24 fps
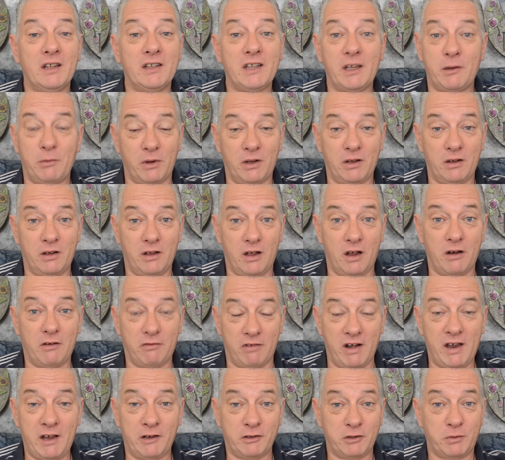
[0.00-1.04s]
They were
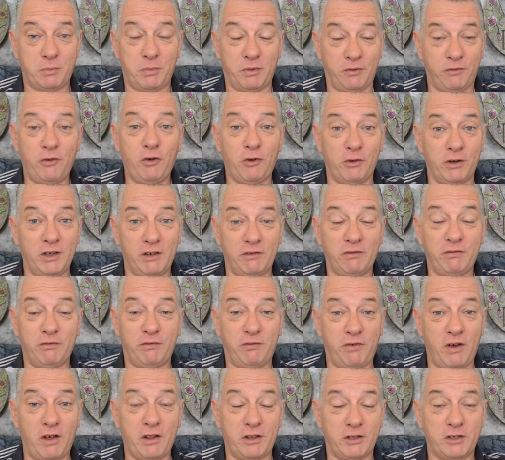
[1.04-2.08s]
around before even
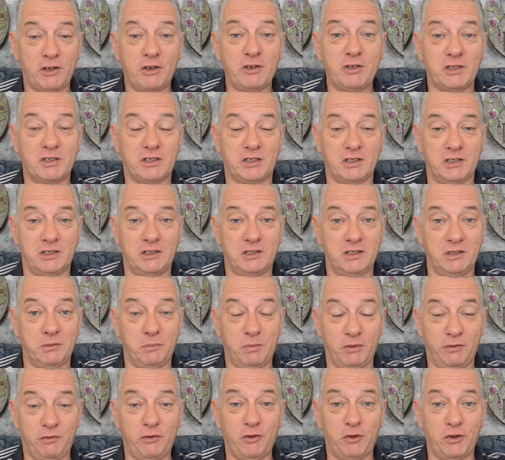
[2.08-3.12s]
Father God existed,
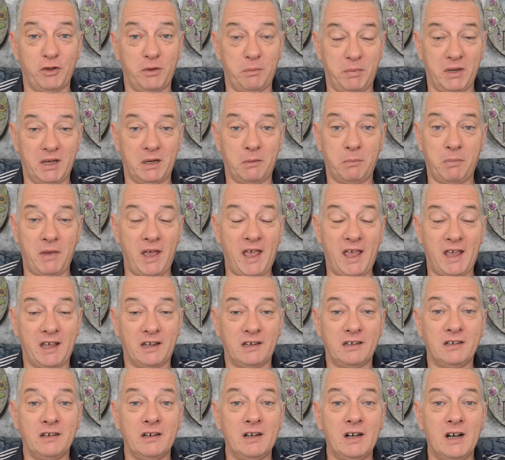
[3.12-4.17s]
before the Big
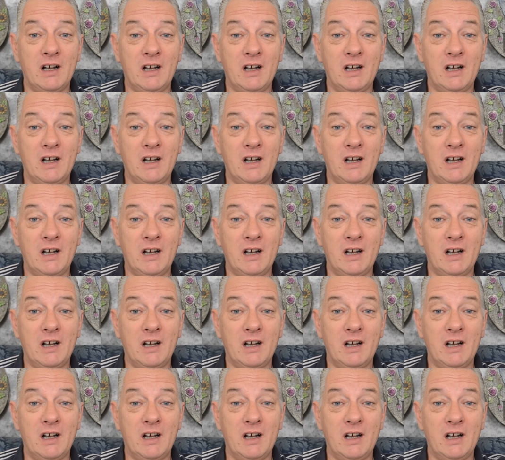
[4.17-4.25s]
Bang,